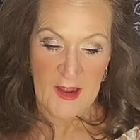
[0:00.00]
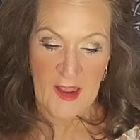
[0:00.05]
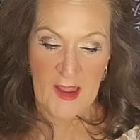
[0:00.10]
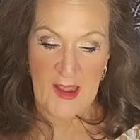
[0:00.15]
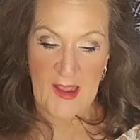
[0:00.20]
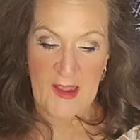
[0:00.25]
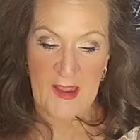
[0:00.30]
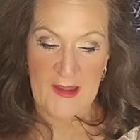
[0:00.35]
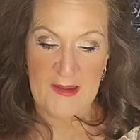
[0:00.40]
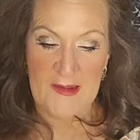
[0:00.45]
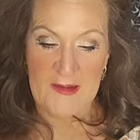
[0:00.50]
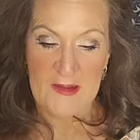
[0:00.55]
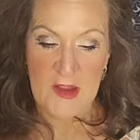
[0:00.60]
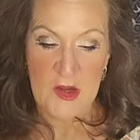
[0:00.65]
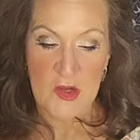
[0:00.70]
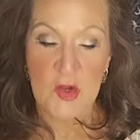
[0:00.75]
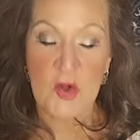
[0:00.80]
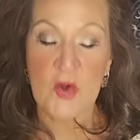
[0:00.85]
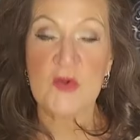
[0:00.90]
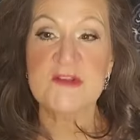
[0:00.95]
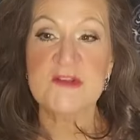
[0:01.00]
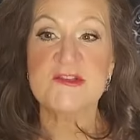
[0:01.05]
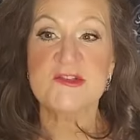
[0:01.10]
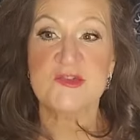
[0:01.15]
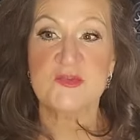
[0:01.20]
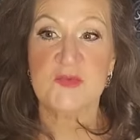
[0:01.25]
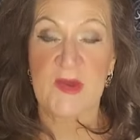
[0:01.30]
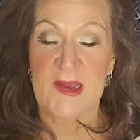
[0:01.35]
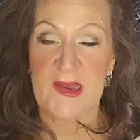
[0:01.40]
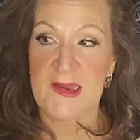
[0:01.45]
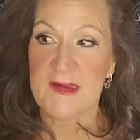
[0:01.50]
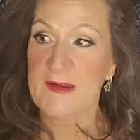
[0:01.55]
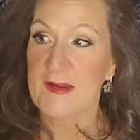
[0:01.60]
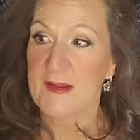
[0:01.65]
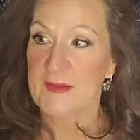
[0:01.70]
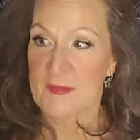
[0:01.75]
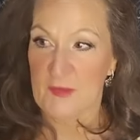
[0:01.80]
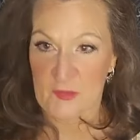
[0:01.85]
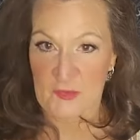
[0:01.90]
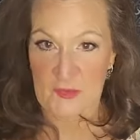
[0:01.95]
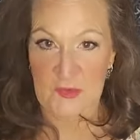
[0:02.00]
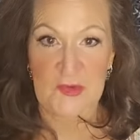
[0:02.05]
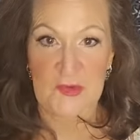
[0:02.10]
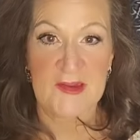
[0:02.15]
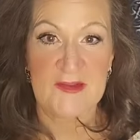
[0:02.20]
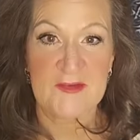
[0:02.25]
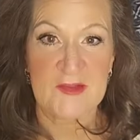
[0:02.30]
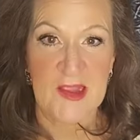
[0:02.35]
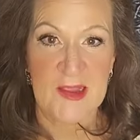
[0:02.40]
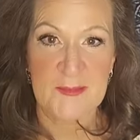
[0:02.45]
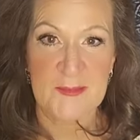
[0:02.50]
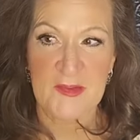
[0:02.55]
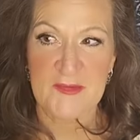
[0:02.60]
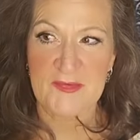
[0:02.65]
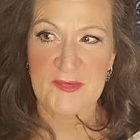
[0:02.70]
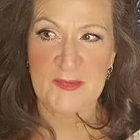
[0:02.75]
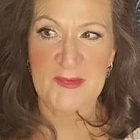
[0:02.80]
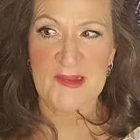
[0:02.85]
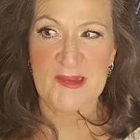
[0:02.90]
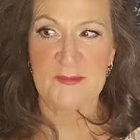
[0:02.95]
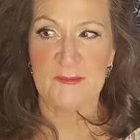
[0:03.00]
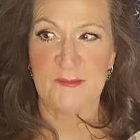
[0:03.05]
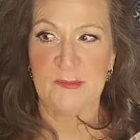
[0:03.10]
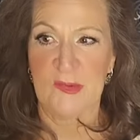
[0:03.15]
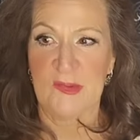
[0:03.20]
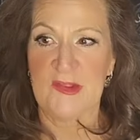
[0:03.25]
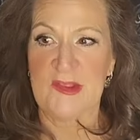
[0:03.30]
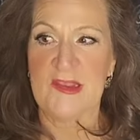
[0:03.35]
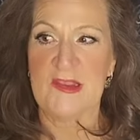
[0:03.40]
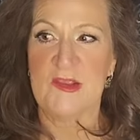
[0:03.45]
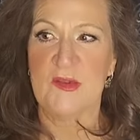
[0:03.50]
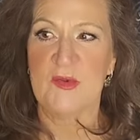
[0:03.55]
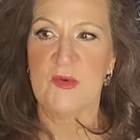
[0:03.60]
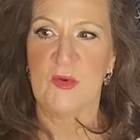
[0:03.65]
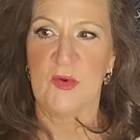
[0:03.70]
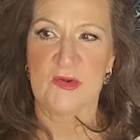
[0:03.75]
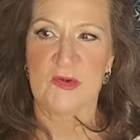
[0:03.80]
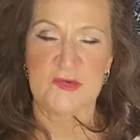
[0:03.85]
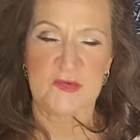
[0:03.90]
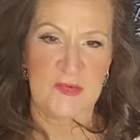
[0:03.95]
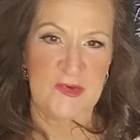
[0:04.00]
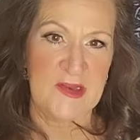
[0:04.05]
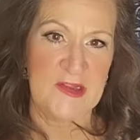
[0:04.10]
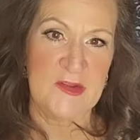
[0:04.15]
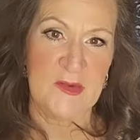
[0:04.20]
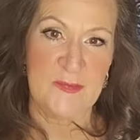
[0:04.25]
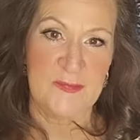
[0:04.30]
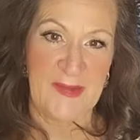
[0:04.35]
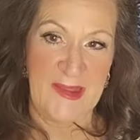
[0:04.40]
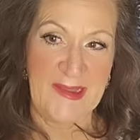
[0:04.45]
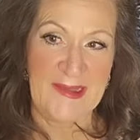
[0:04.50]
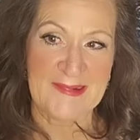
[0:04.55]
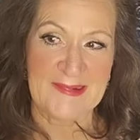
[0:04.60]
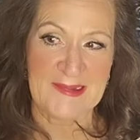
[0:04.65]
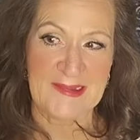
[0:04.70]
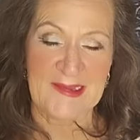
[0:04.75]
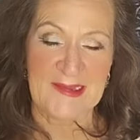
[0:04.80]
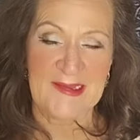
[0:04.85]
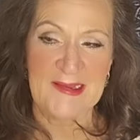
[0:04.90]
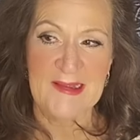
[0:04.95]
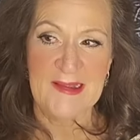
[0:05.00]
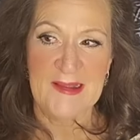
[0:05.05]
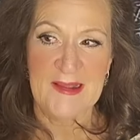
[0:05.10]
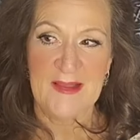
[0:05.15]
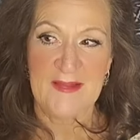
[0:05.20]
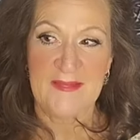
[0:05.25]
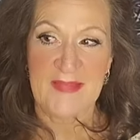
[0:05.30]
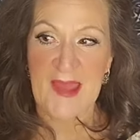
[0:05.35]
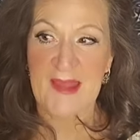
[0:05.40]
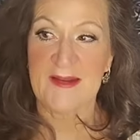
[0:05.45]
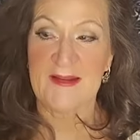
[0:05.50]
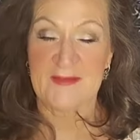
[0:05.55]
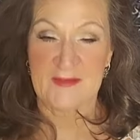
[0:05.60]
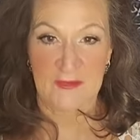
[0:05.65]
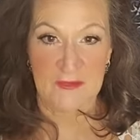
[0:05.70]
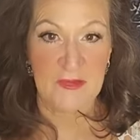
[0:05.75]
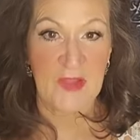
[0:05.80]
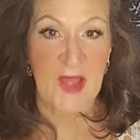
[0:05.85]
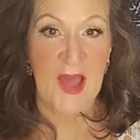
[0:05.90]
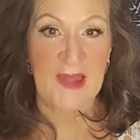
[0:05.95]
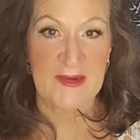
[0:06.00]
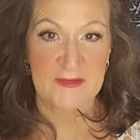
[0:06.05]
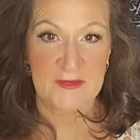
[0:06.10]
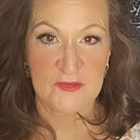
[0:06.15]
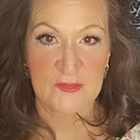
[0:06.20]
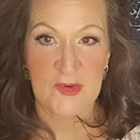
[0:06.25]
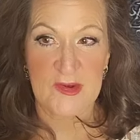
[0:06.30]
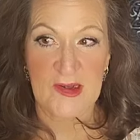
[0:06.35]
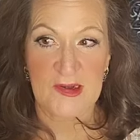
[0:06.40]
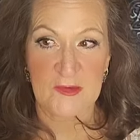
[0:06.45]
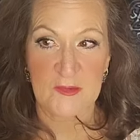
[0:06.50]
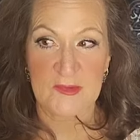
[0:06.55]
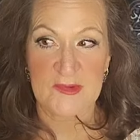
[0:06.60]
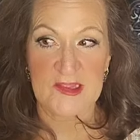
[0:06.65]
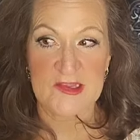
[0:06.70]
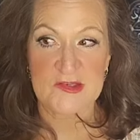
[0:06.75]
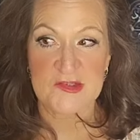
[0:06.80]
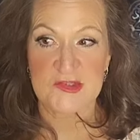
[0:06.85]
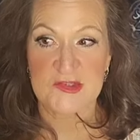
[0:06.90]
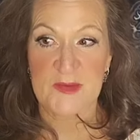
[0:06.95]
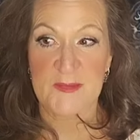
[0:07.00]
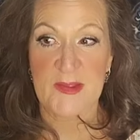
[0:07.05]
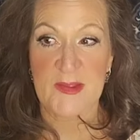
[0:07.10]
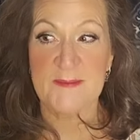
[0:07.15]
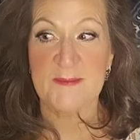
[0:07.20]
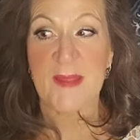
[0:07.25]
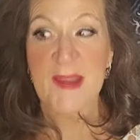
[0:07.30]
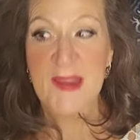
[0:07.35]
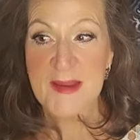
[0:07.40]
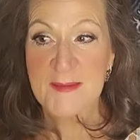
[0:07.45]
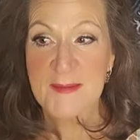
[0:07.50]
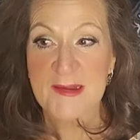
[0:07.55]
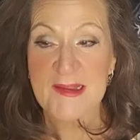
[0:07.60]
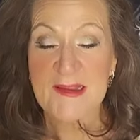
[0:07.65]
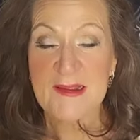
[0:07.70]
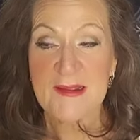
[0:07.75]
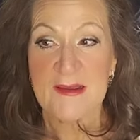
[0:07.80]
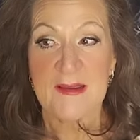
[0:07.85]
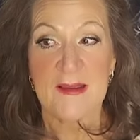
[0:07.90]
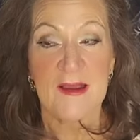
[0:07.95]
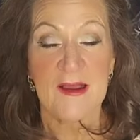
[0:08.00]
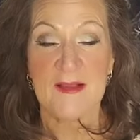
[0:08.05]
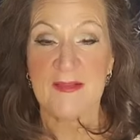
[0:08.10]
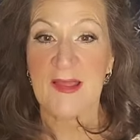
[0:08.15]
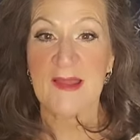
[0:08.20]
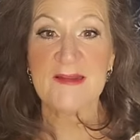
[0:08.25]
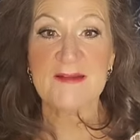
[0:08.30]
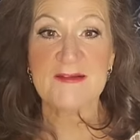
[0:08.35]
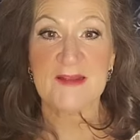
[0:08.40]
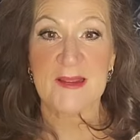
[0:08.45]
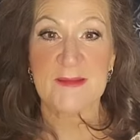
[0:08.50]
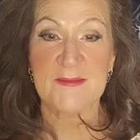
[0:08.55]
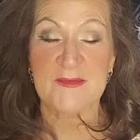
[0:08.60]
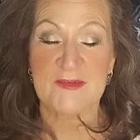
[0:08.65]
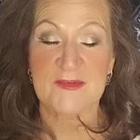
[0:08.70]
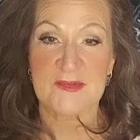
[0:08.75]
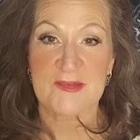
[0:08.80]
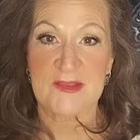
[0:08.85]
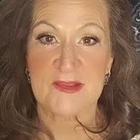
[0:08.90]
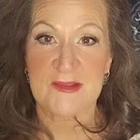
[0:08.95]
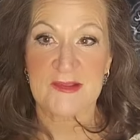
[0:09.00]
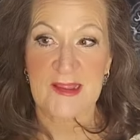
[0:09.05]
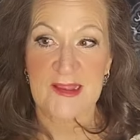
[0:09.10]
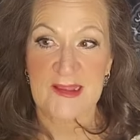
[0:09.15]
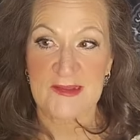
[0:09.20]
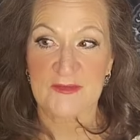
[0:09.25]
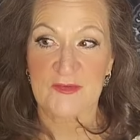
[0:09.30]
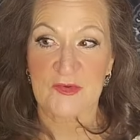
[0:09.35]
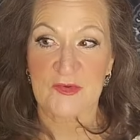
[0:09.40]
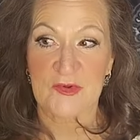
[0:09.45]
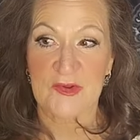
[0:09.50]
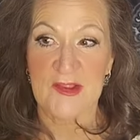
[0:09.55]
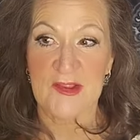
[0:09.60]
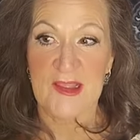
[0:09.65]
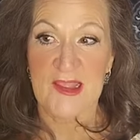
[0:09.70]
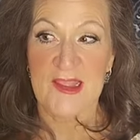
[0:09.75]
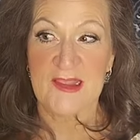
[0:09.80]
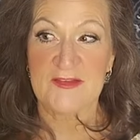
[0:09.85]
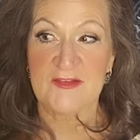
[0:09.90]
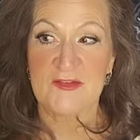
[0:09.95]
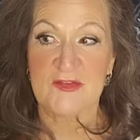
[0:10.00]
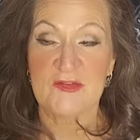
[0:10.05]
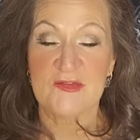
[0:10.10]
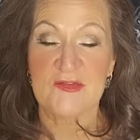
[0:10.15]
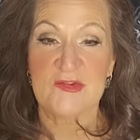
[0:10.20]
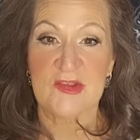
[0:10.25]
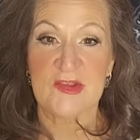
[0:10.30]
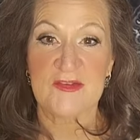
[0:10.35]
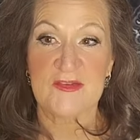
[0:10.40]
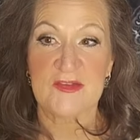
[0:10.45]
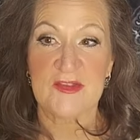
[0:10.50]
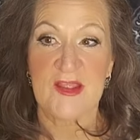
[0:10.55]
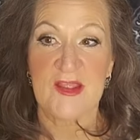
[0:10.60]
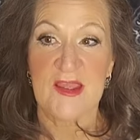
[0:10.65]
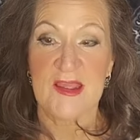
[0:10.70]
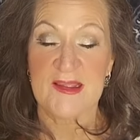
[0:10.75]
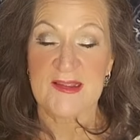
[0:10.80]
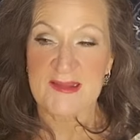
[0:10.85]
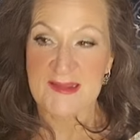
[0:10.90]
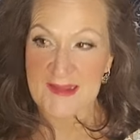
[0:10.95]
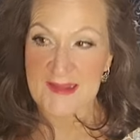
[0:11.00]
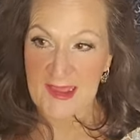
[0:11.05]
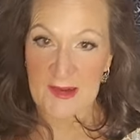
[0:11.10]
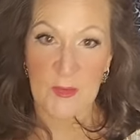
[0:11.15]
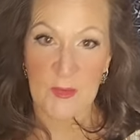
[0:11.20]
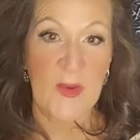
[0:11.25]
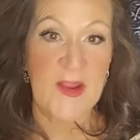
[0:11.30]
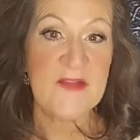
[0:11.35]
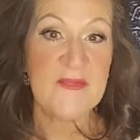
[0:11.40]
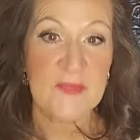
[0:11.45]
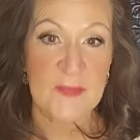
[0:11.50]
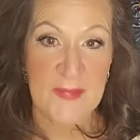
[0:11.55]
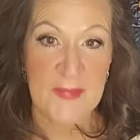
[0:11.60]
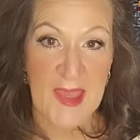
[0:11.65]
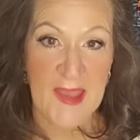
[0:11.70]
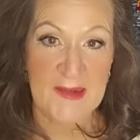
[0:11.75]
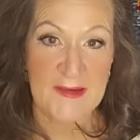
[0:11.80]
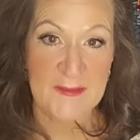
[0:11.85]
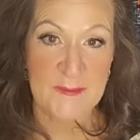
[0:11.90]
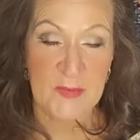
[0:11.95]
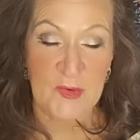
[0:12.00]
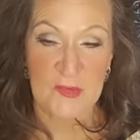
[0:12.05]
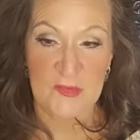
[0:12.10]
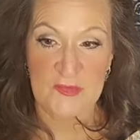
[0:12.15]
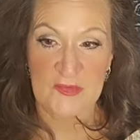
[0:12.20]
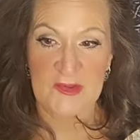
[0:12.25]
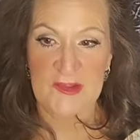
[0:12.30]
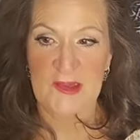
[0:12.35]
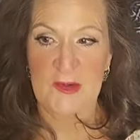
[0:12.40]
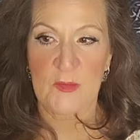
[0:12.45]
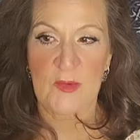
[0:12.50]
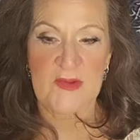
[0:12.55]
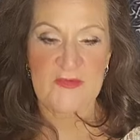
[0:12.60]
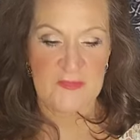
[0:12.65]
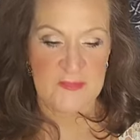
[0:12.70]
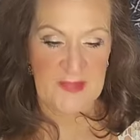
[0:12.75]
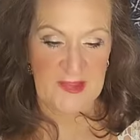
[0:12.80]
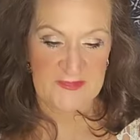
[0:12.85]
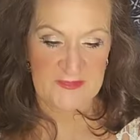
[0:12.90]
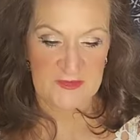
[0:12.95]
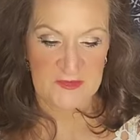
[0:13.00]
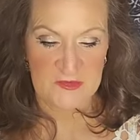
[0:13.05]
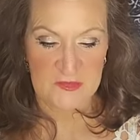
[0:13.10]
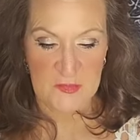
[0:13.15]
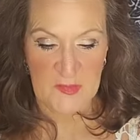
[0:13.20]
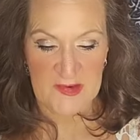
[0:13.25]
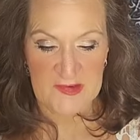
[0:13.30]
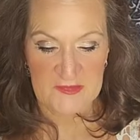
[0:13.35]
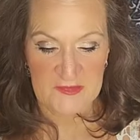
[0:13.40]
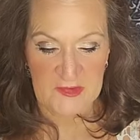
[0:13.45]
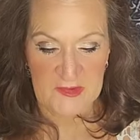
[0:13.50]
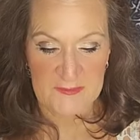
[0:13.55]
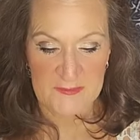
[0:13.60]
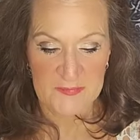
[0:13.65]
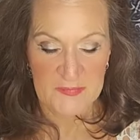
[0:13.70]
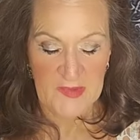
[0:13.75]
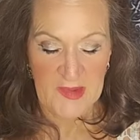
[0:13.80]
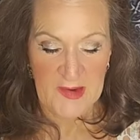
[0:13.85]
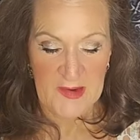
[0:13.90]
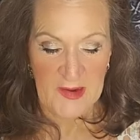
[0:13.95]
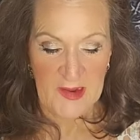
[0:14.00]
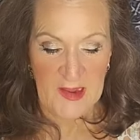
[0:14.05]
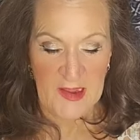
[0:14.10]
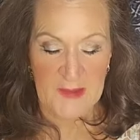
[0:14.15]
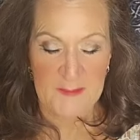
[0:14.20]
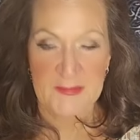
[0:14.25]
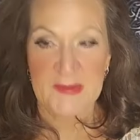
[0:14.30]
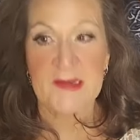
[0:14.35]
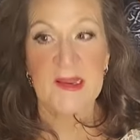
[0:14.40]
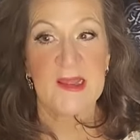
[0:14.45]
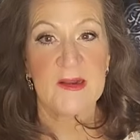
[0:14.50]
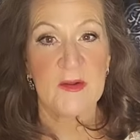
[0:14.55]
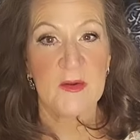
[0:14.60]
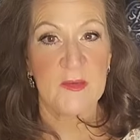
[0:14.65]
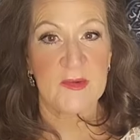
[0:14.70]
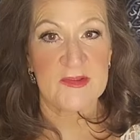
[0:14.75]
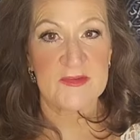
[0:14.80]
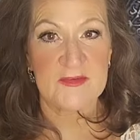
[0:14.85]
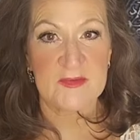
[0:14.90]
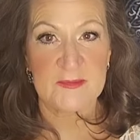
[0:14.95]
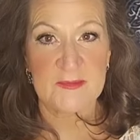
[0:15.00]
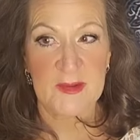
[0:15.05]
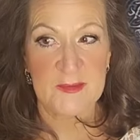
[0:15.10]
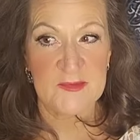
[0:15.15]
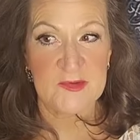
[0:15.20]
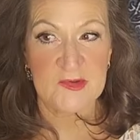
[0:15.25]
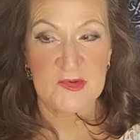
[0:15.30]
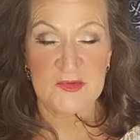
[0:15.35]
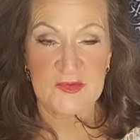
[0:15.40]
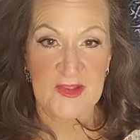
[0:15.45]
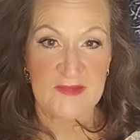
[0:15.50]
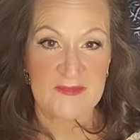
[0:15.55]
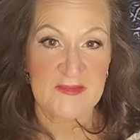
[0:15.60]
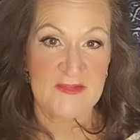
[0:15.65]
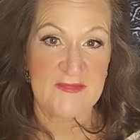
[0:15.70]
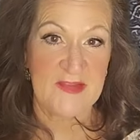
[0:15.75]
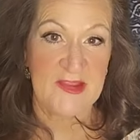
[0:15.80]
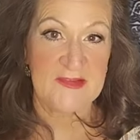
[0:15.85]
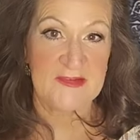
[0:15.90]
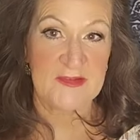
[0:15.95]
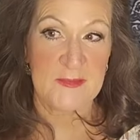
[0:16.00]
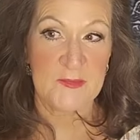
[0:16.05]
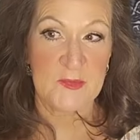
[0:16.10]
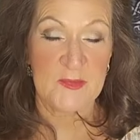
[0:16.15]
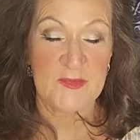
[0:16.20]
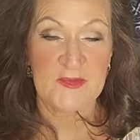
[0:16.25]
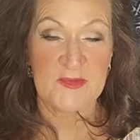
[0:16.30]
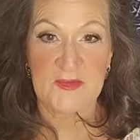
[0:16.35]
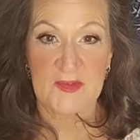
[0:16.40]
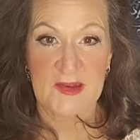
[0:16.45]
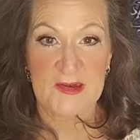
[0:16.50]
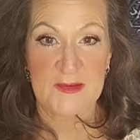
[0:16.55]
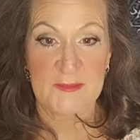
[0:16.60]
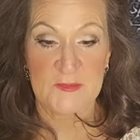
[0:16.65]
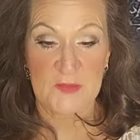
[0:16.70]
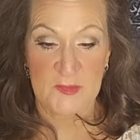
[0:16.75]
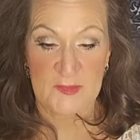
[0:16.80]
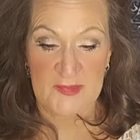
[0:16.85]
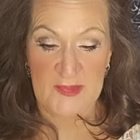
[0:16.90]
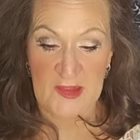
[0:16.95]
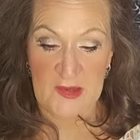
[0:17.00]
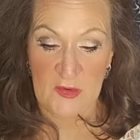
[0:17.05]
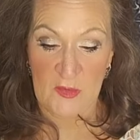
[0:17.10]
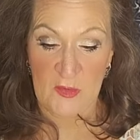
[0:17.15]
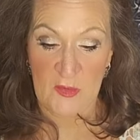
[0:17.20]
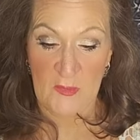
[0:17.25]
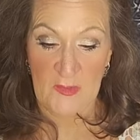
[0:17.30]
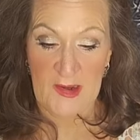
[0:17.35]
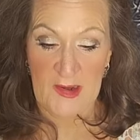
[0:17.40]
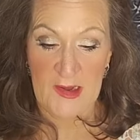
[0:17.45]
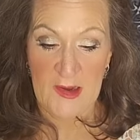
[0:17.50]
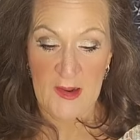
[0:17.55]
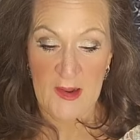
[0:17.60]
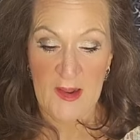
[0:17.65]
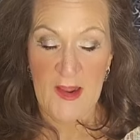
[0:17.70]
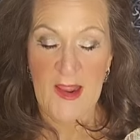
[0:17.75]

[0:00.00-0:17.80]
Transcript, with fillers: Uh, current strain, there's a good example. If somebody's bullying you or treating you badly, that is a lot of strain on a relationship. And maybe a lot of times the answer is to just get away from that person, get away from that situation. Uh, but not always. Sometimes you just have to face up to them and stand up to them and they go away.